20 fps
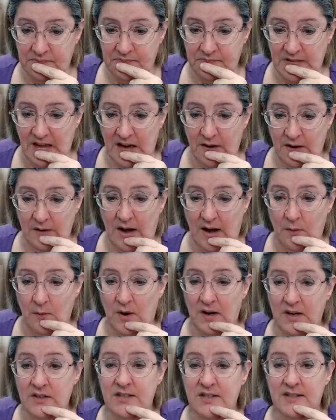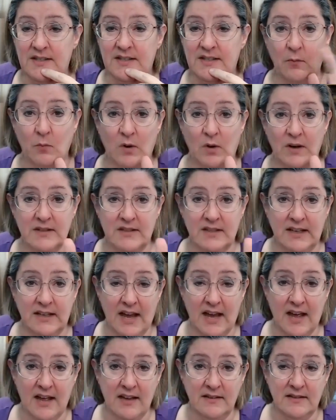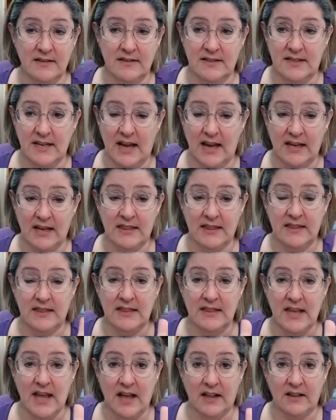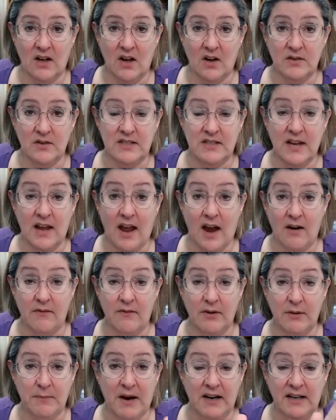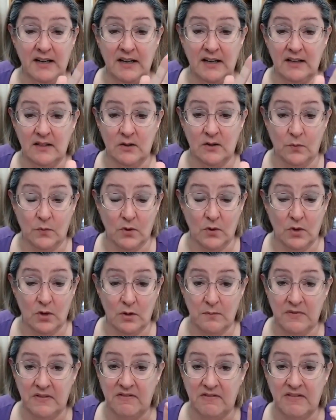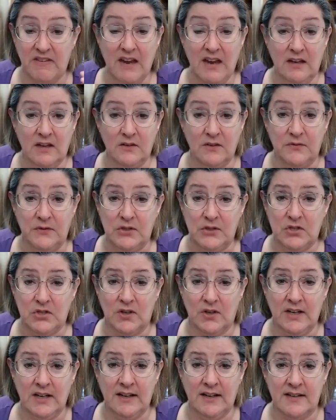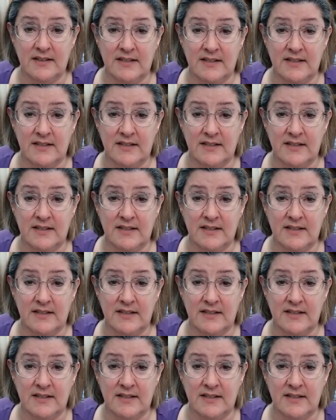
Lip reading: want to just once again say hello to everybody in the room. Thank you for joining us